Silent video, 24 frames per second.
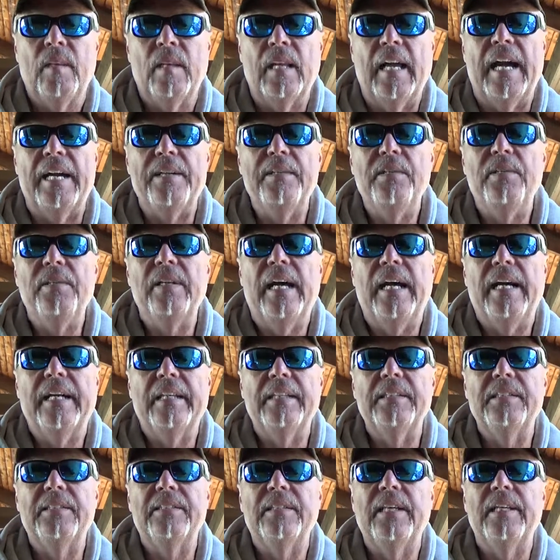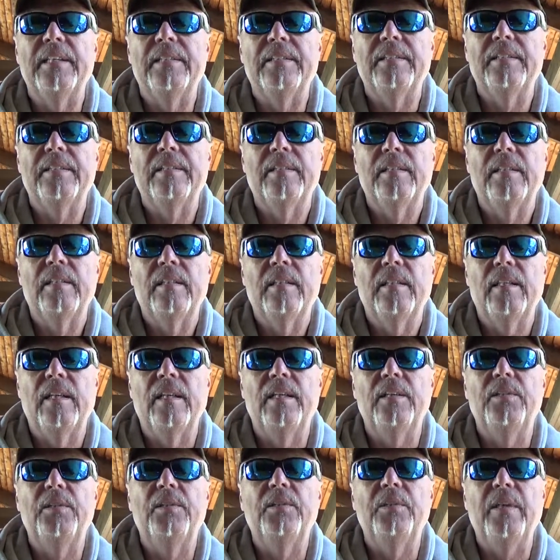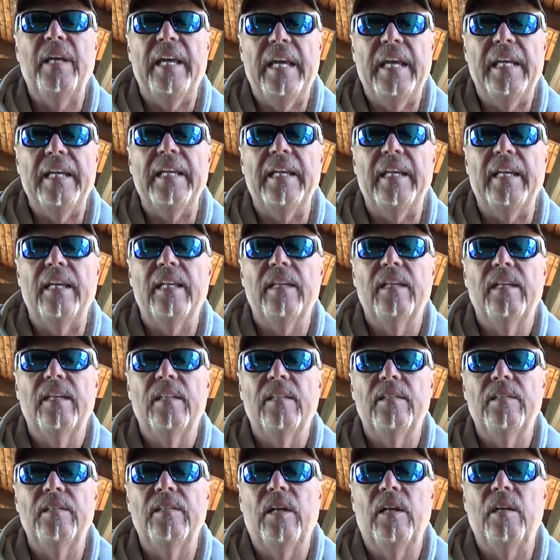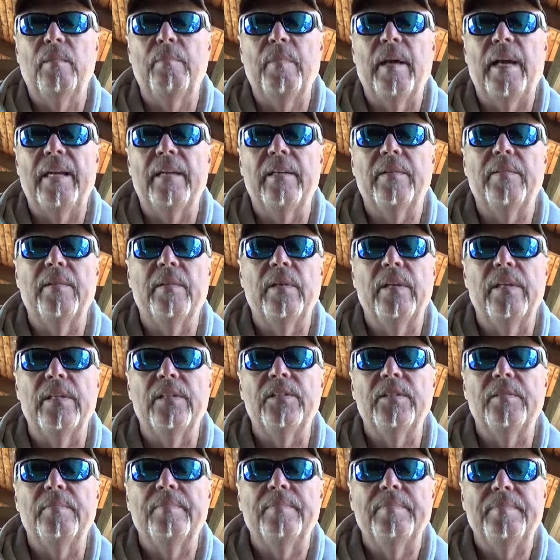I do not consent into any dogmatic religion.